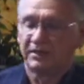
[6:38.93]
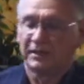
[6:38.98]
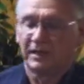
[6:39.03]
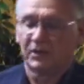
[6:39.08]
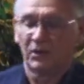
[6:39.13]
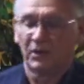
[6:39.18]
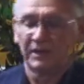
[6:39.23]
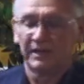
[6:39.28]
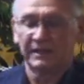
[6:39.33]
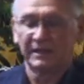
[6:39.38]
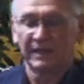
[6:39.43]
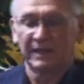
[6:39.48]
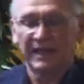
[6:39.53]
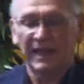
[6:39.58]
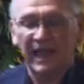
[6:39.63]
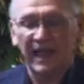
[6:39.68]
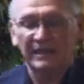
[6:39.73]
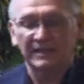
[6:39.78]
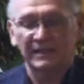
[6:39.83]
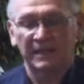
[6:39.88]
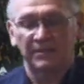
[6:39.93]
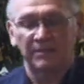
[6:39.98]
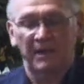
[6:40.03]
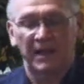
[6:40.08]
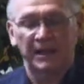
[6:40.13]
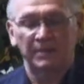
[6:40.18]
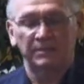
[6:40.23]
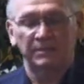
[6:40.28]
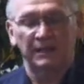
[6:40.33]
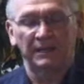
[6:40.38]
They wanted the Catholic
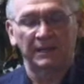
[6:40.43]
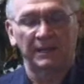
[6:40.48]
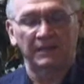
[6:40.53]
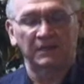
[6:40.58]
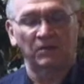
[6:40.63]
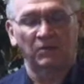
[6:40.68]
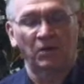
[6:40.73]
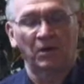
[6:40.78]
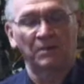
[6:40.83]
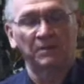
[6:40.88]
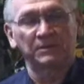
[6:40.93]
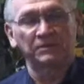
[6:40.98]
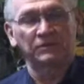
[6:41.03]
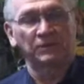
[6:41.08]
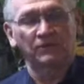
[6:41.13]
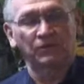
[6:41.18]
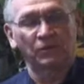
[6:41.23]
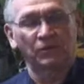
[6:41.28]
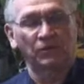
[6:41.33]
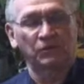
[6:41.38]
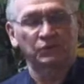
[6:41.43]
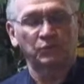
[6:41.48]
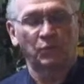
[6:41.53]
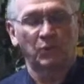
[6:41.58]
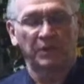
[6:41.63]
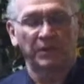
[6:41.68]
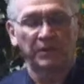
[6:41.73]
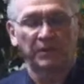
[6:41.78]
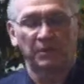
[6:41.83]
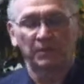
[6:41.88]
Bible in. The Mormons, of course,
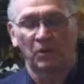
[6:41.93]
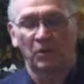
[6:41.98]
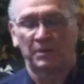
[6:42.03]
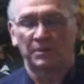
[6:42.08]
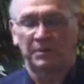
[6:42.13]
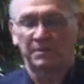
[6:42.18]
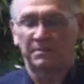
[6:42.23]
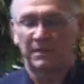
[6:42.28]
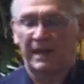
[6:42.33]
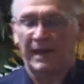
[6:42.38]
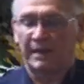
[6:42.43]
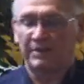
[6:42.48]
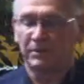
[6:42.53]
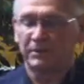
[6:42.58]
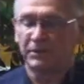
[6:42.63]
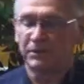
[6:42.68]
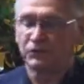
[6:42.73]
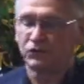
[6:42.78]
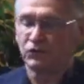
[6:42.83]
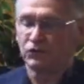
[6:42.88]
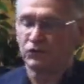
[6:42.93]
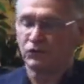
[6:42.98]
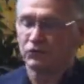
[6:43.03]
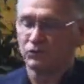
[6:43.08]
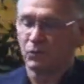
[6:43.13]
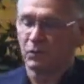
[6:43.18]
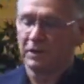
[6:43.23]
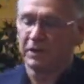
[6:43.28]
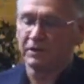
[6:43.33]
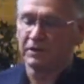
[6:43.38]
wanted the Mormon Bible, and the
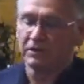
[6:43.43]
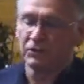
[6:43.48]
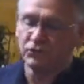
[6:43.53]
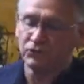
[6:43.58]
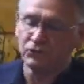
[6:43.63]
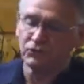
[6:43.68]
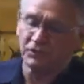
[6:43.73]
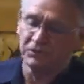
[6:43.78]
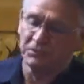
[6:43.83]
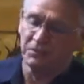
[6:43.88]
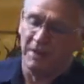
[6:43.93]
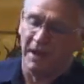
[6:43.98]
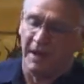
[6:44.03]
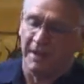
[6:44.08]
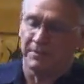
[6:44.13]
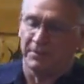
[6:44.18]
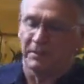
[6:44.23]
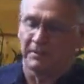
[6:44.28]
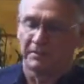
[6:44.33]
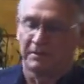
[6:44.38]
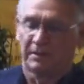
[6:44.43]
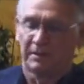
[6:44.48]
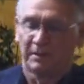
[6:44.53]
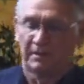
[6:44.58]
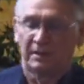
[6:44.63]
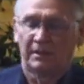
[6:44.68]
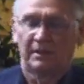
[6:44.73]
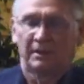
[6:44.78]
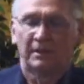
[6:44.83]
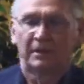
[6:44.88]
Jews wanted the Jewish Bible.
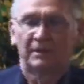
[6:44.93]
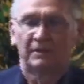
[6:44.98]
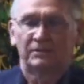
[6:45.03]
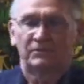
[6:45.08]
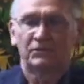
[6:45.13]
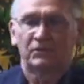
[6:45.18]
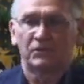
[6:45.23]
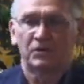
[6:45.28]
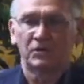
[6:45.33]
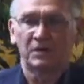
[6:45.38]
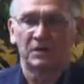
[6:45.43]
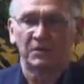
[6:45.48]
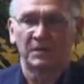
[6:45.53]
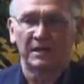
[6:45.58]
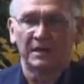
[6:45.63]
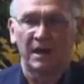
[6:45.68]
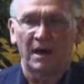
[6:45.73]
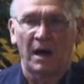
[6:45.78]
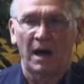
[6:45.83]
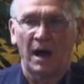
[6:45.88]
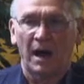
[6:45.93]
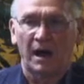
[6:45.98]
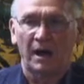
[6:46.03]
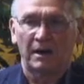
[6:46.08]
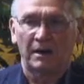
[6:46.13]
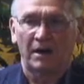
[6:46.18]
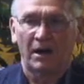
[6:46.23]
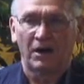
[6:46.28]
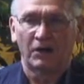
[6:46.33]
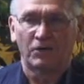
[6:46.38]
So here we are,
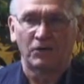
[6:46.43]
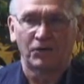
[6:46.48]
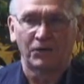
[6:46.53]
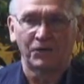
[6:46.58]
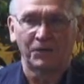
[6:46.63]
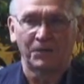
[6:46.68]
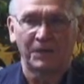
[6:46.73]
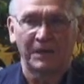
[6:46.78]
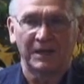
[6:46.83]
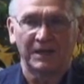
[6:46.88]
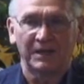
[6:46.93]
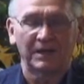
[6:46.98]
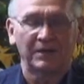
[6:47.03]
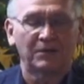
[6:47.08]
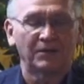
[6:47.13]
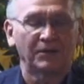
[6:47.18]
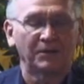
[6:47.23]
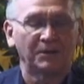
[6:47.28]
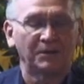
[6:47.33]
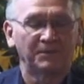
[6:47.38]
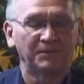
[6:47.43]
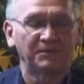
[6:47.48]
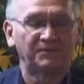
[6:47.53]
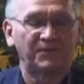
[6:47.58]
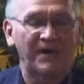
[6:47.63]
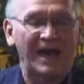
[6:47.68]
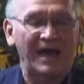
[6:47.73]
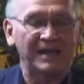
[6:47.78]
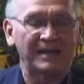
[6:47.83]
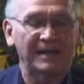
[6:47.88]
a group in a group
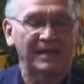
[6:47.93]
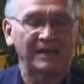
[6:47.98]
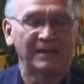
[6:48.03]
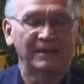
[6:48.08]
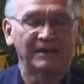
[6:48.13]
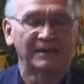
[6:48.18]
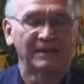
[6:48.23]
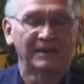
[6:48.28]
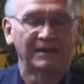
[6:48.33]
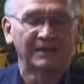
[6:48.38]
fighting